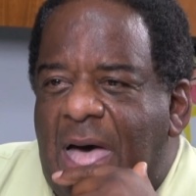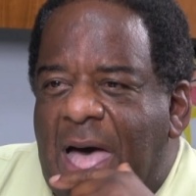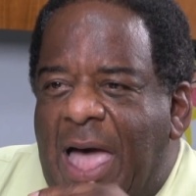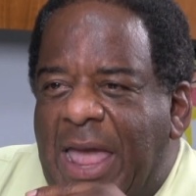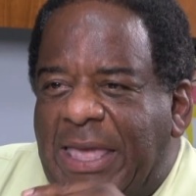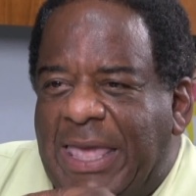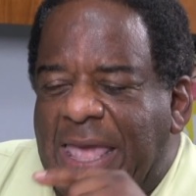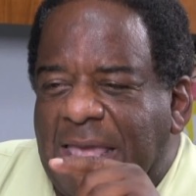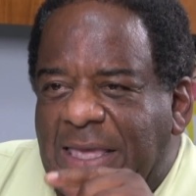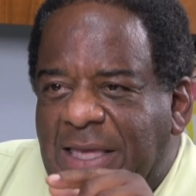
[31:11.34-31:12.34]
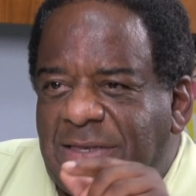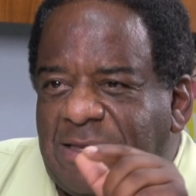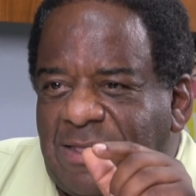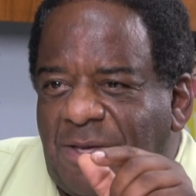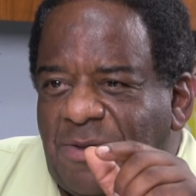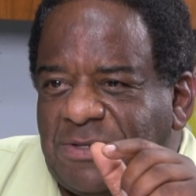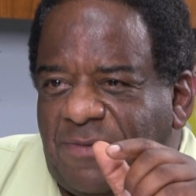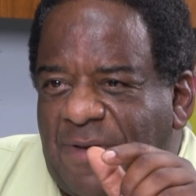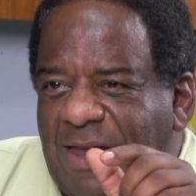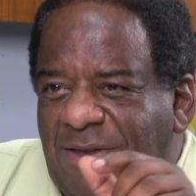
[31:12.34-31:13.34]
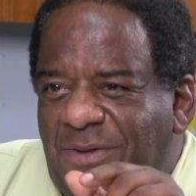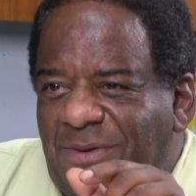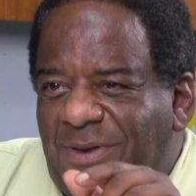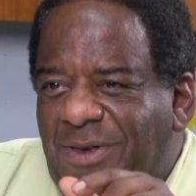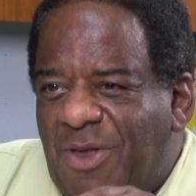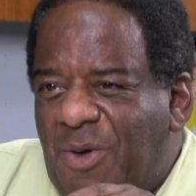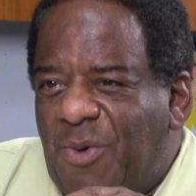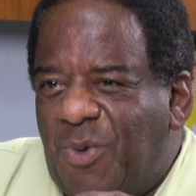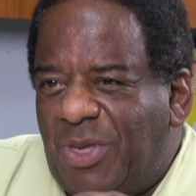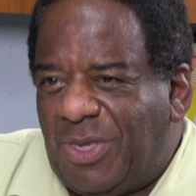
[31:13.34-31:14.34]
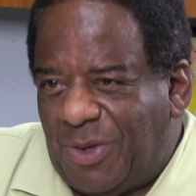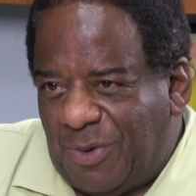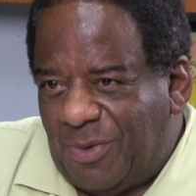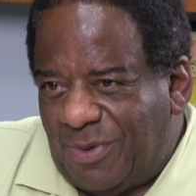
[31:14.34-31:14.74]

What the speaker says: I can't get to those if I don't know you.